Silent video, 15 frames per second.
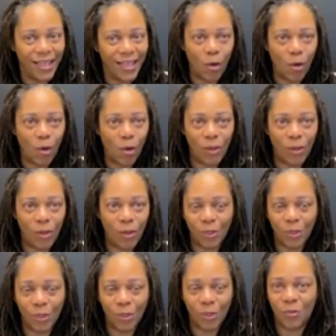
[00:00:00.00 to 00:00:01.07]
We want to
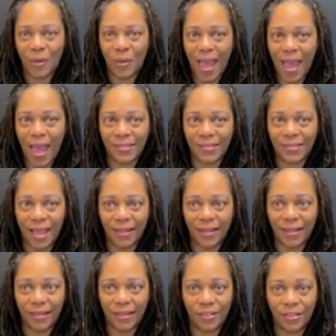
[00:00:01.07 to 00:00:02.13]
move past that
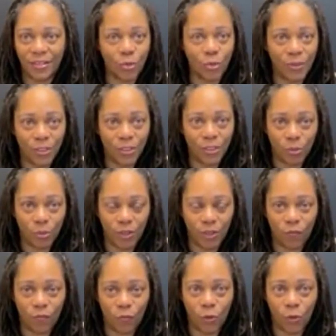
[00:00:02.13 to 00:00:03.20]
in
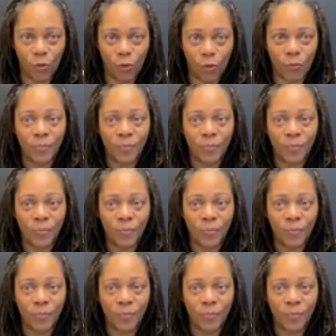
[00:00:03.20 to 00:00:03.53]
2024.